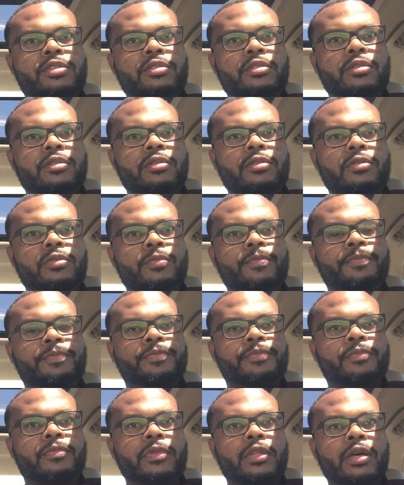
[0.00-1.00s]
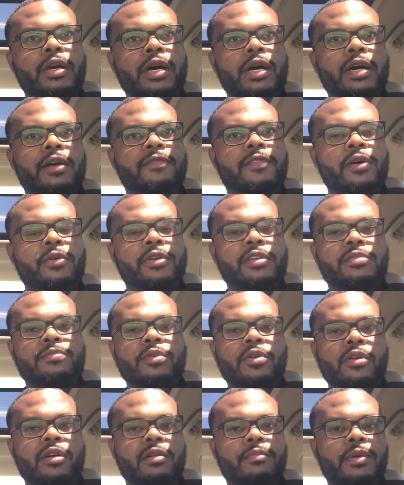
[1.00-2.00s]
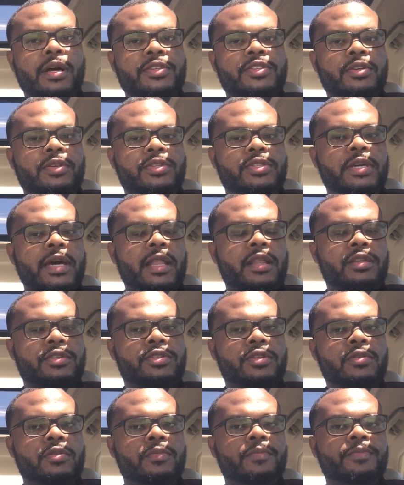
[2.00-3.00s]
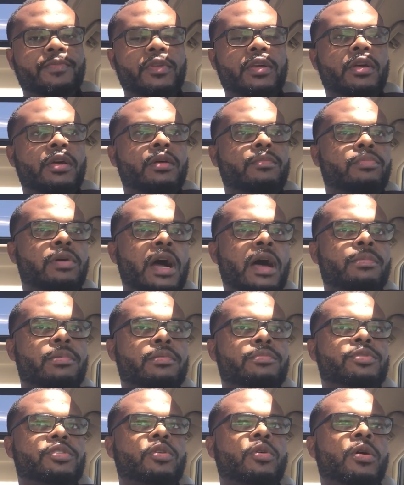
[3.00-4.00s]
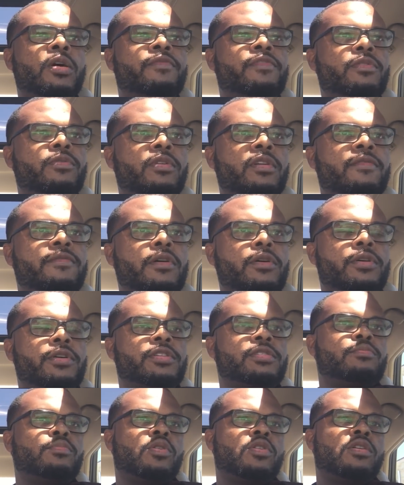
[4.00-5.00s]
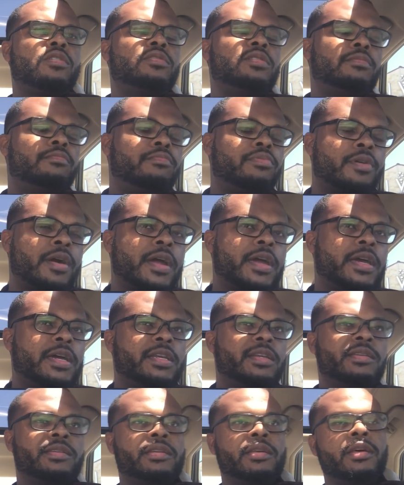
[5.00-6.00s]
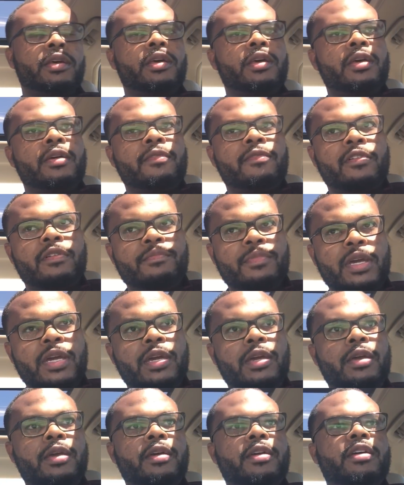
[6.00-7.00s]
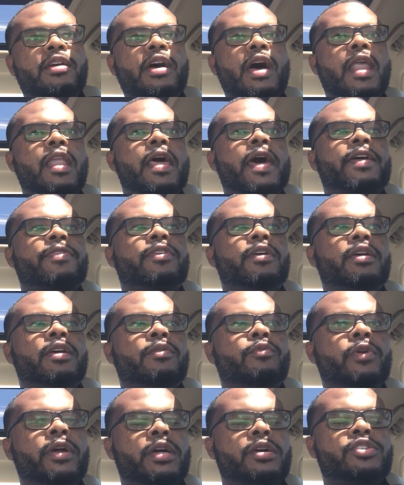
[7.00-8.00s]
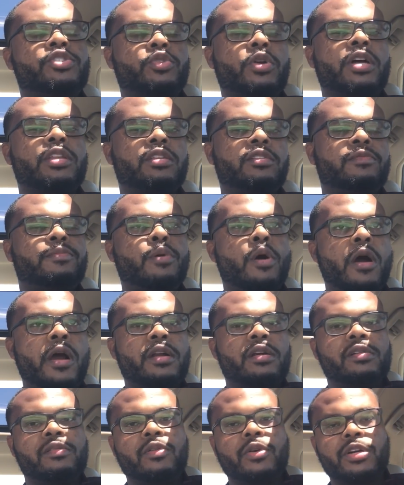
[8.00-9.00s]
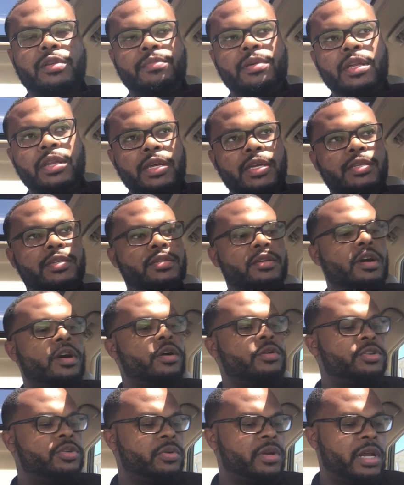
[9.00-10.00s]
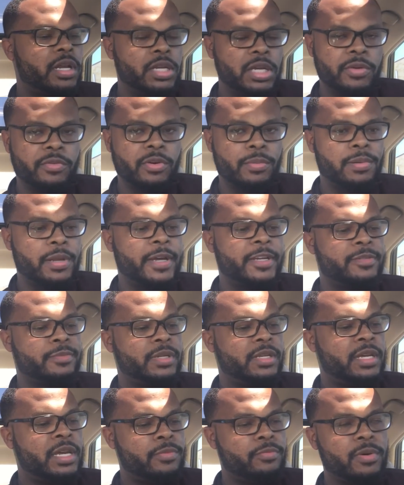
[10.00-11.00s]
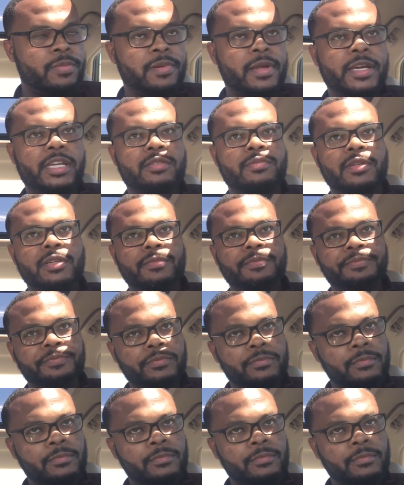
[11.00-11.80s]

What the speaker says: to focus more on musculoskeletal problems or if you want to focus more on the brain. For me, I like the reconstructive part of orthopedics, so doing a knee replacement, hip replacement,